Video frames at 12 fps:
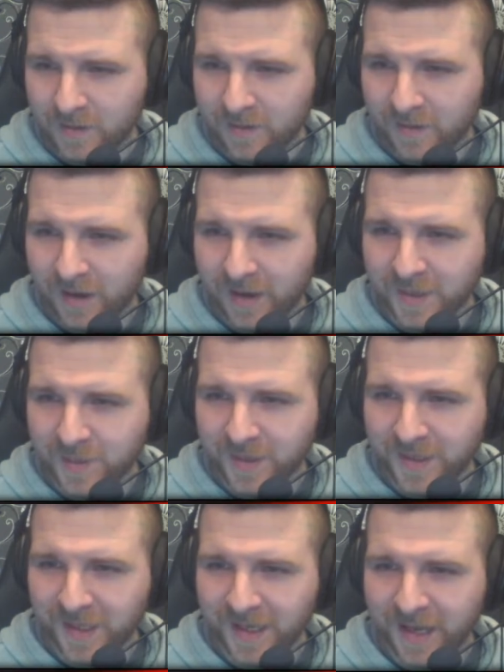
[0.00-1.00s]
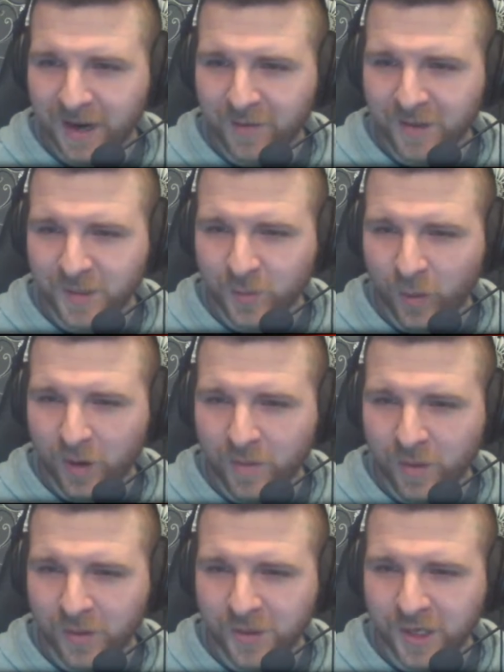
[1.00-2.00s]
Right, he's been taken care of. There's one
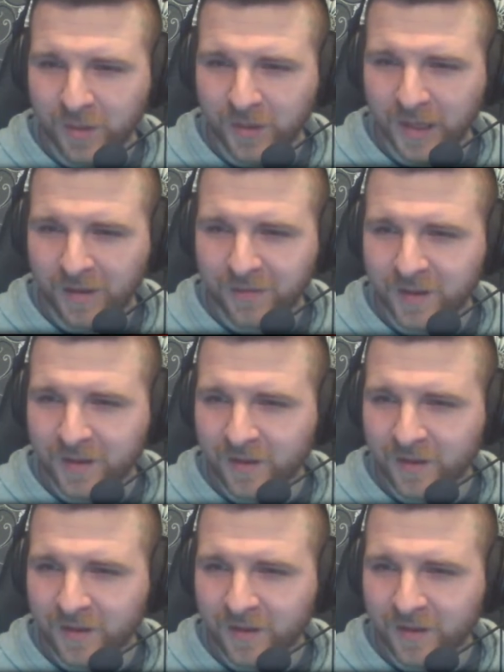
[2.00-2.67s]
more ship left.